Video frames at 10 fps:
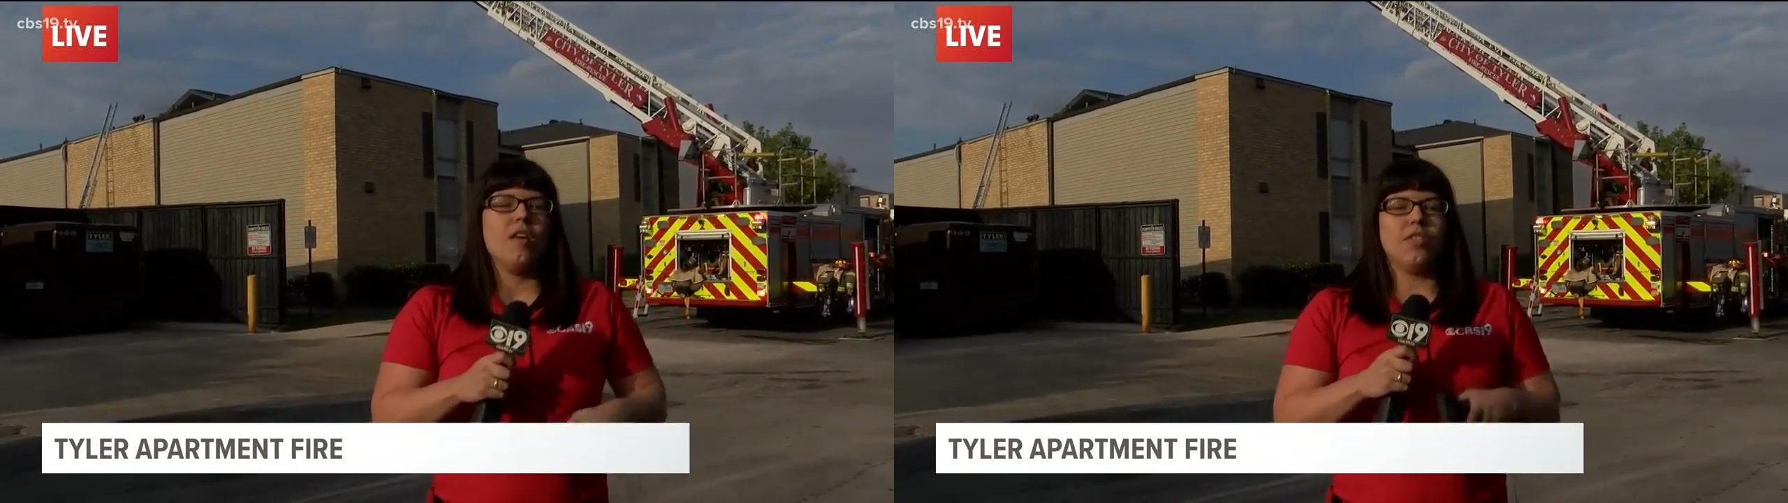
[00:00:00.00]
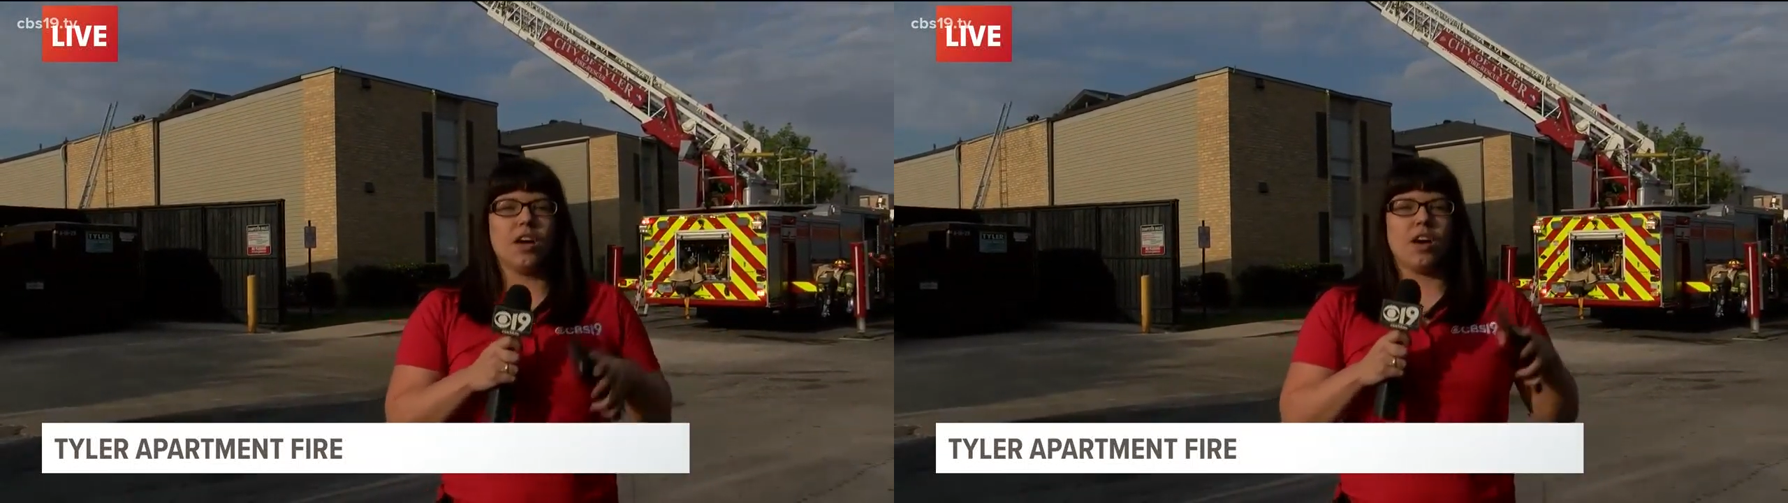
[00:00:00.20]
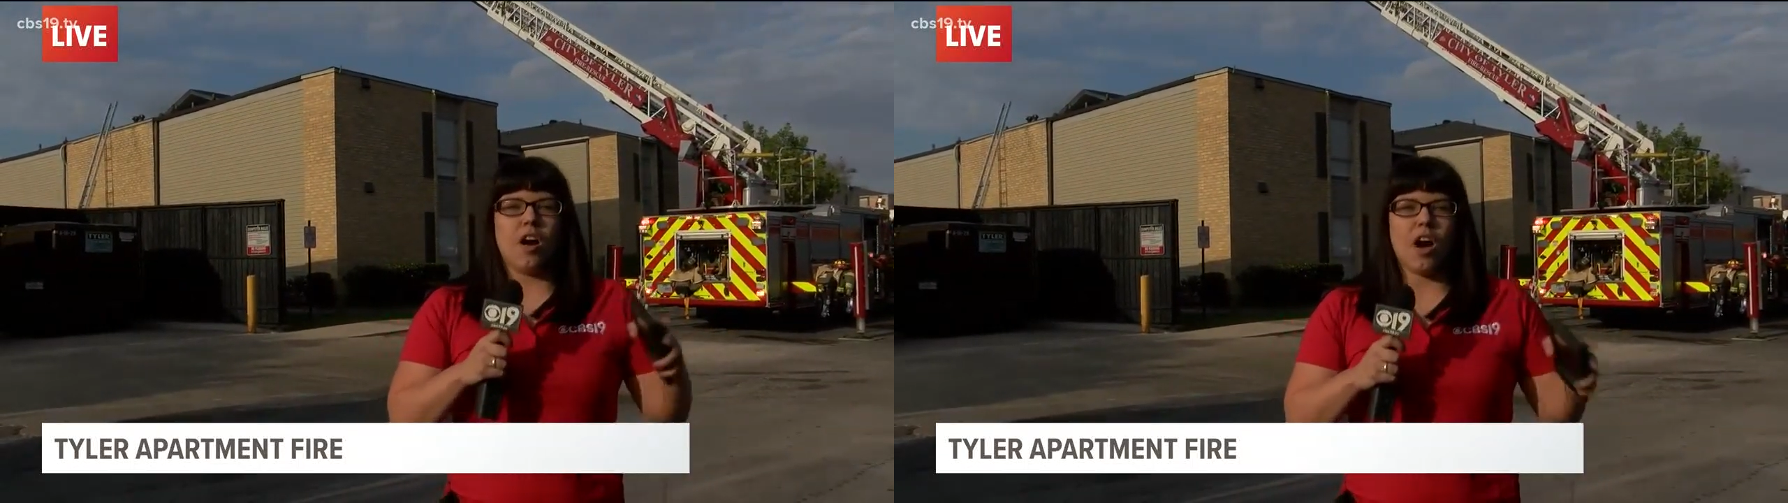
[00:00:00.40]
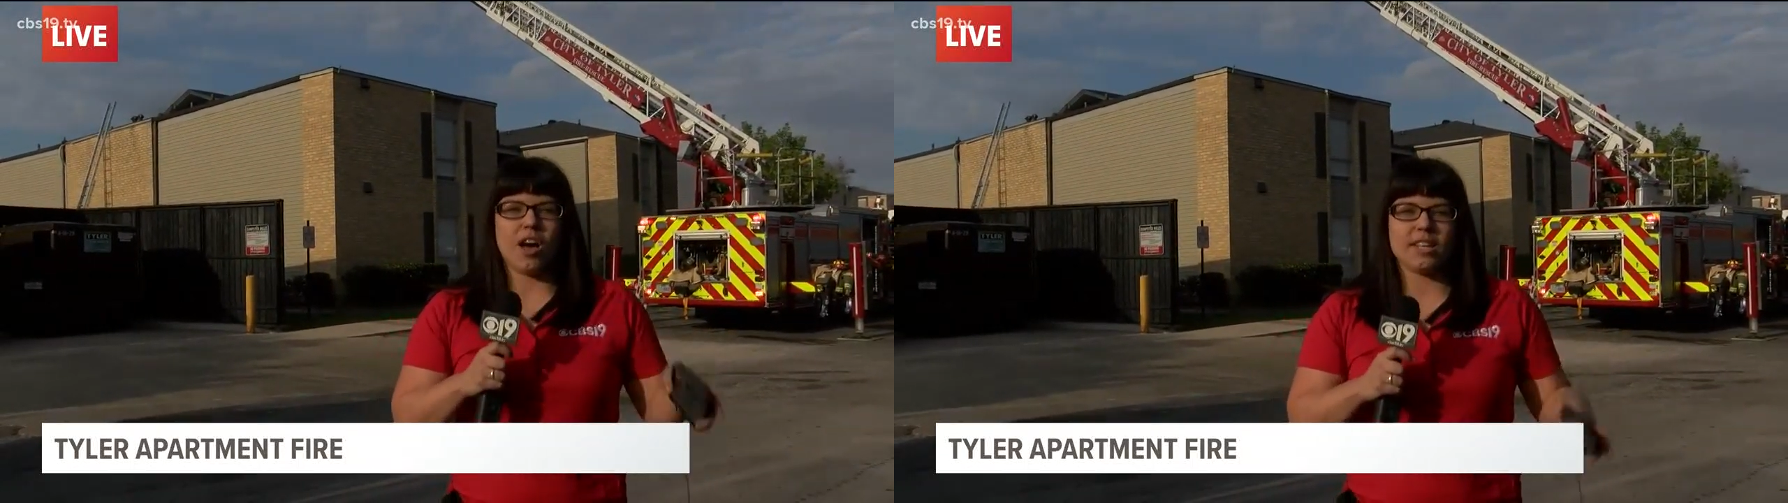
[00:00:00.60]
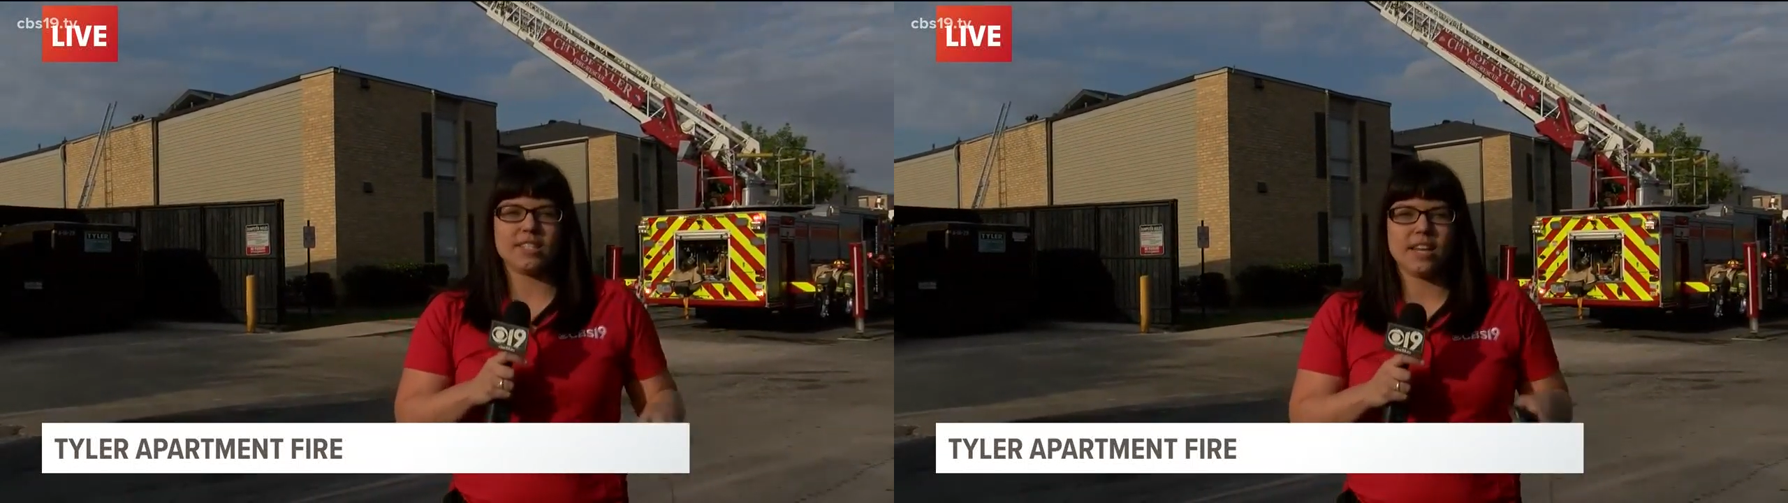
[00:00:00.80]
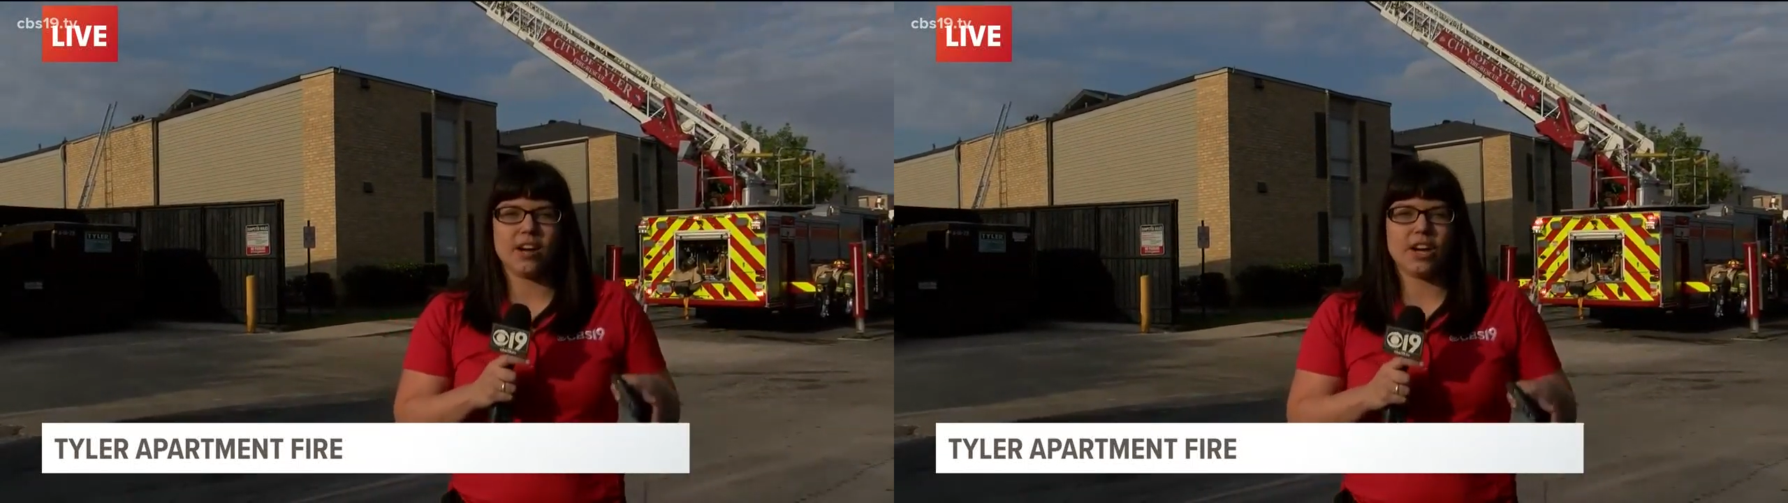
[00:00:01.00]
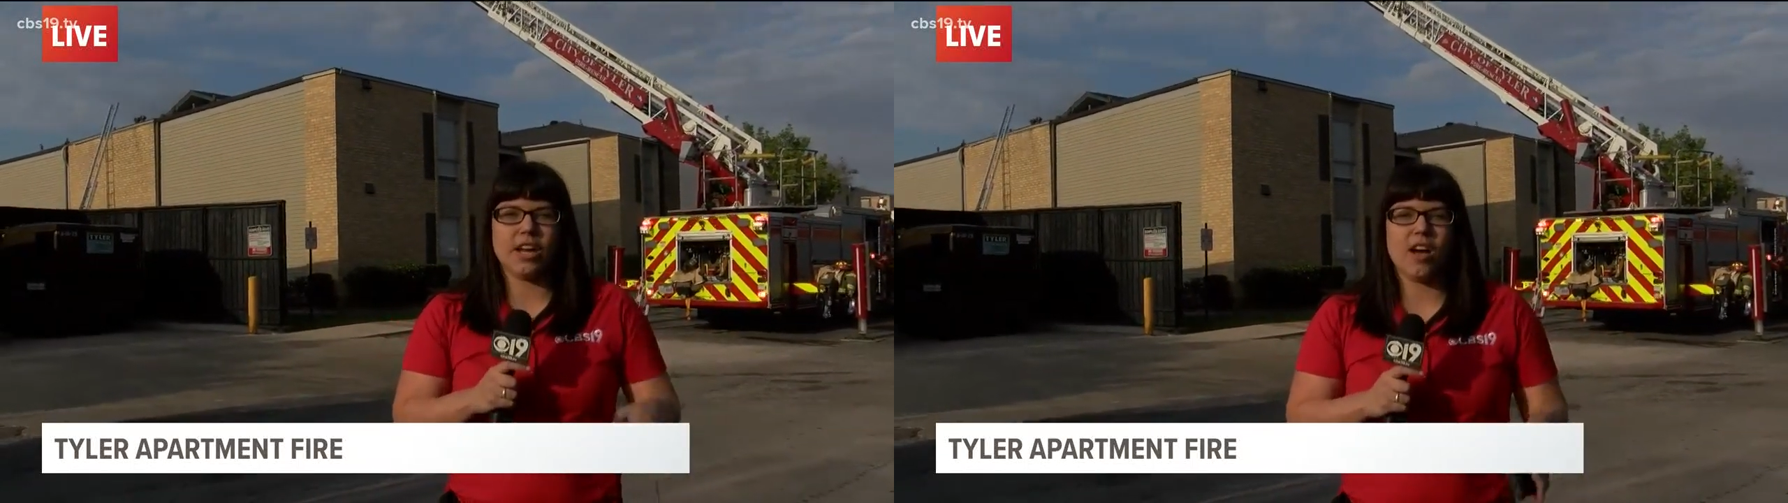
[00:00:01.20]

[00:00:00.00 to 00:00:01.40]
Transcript: the hottest area